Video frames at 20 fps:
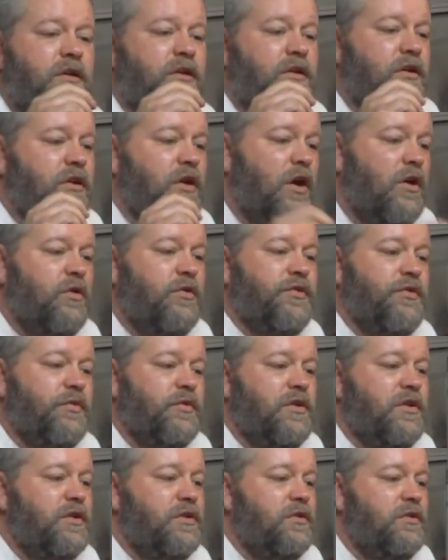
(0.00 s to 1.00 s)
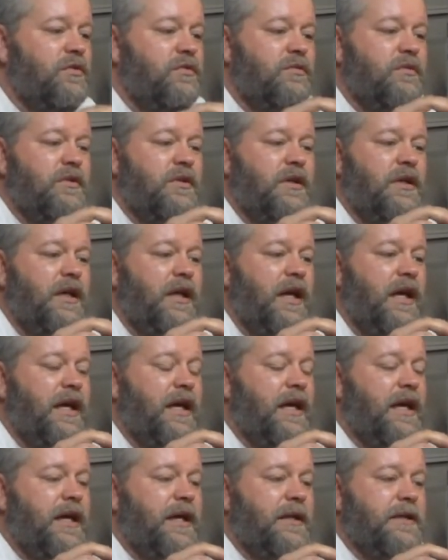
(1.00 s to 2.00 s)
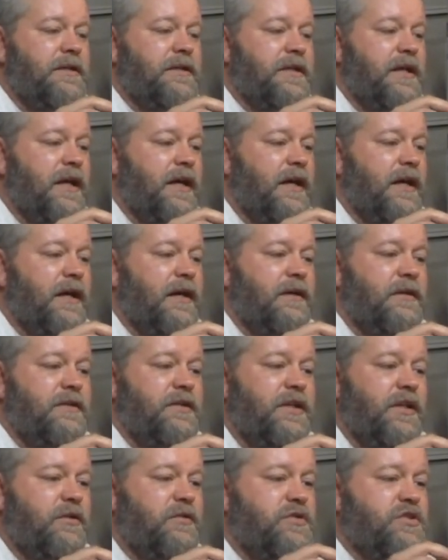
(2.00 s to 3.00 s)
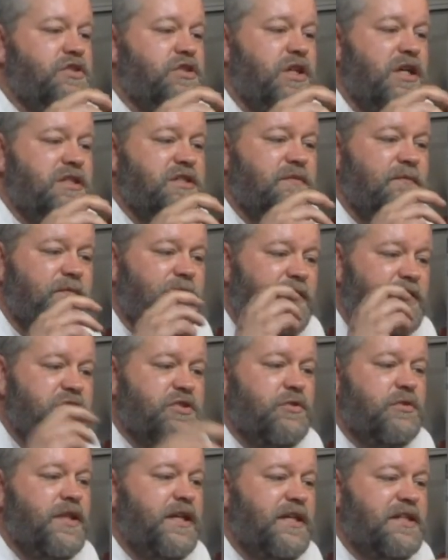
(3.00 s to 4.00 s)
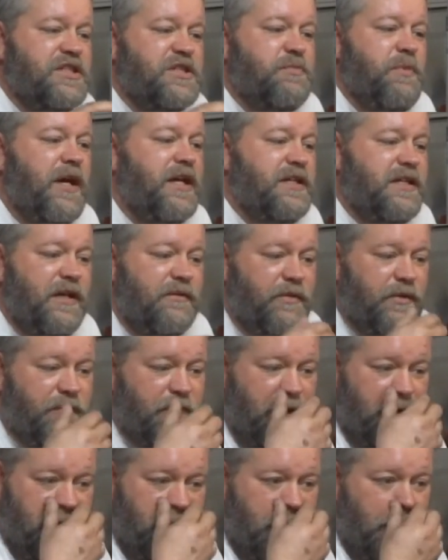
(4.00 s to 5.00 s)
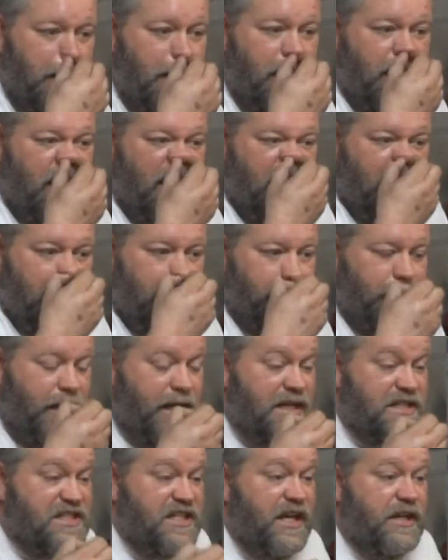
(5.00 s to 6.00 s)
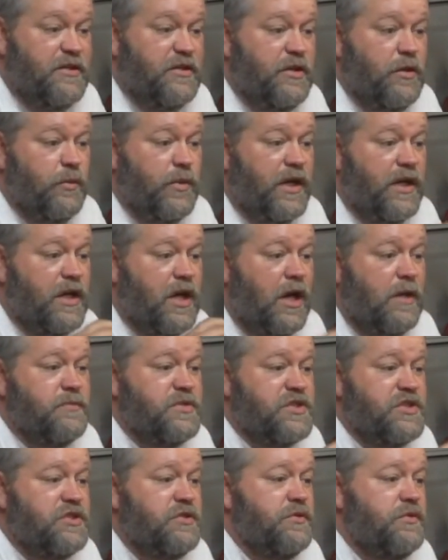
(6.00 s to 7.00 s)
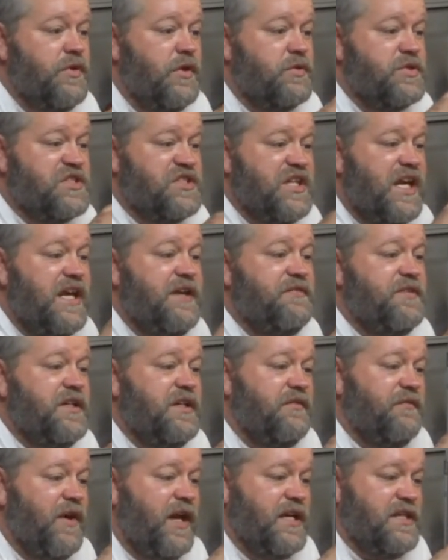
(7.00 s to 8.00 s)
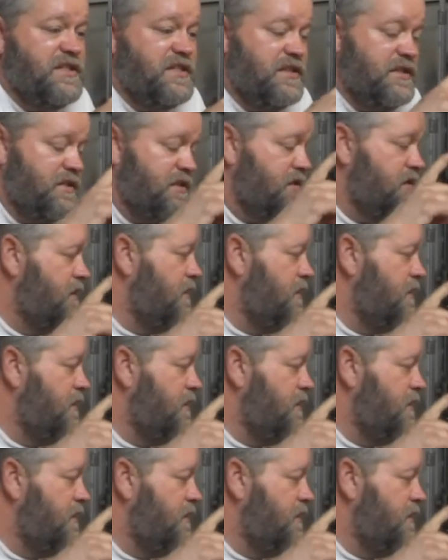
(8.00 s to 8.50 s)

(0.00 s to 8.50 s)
go through, and you know, just visually inspect everything. And like I said, when it comes to those safety devices,